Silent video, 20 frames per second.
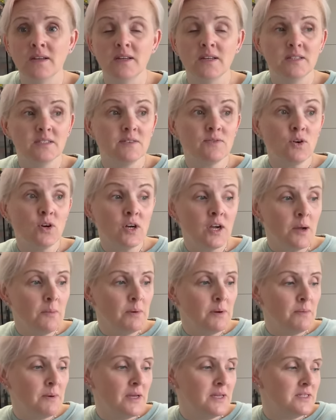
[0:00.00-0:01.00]
so I've got a
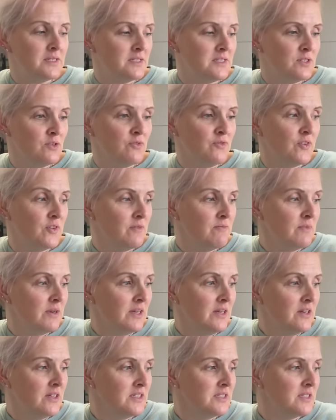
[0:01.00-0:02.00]
couple of pairs that still fit them really
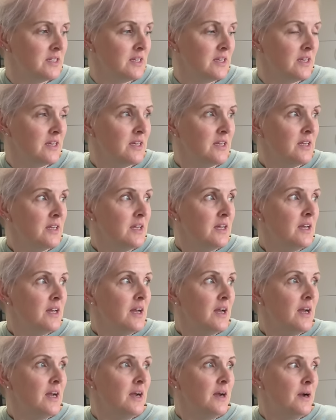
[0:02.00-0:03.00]
nicely.
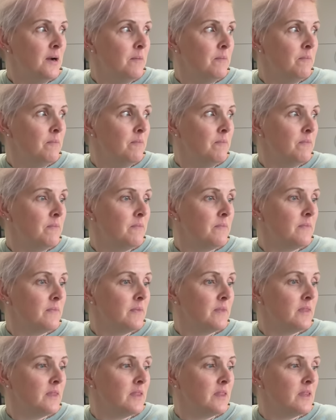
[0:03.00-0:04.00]

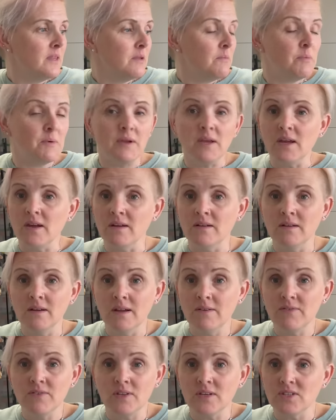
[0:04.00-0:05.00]
But yeah,
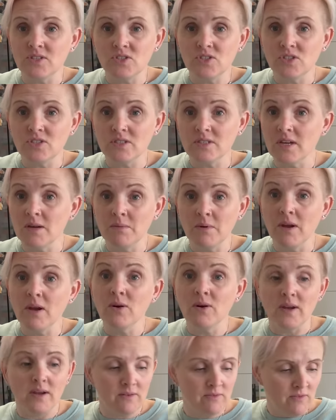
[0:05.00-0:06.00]
everything's just, I'm like,
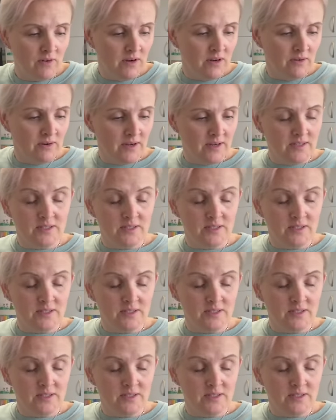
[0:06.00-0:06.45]
okay, right, okay.